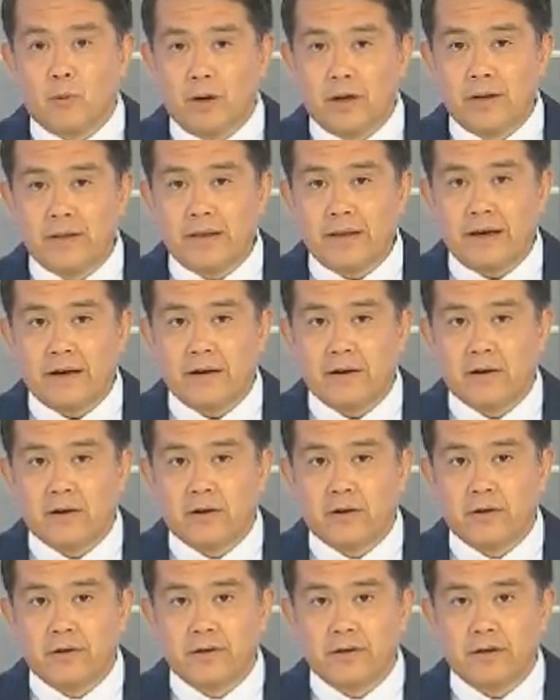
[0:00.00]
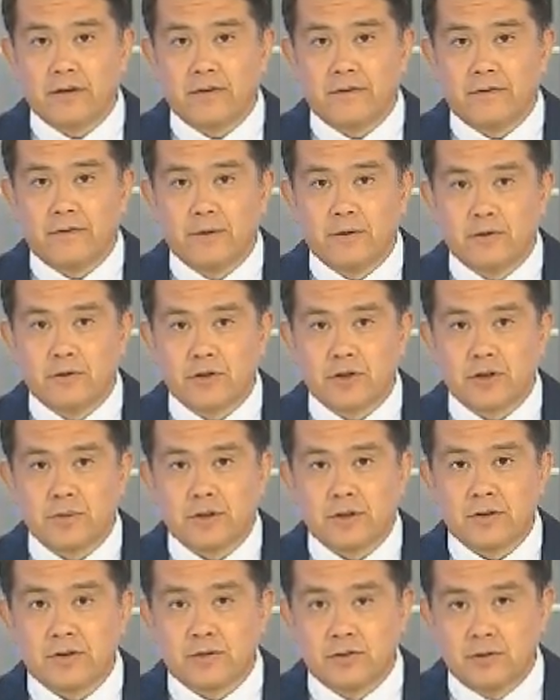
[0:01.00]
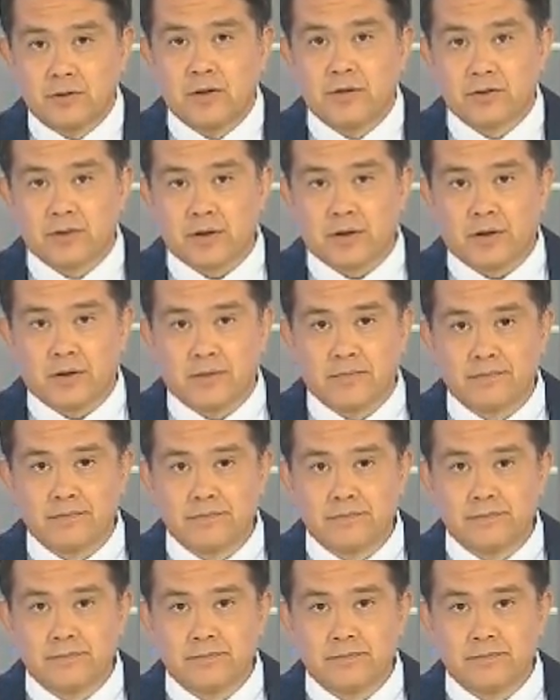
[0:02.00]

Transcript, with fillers: the one that occurred in Fukushima two years ago.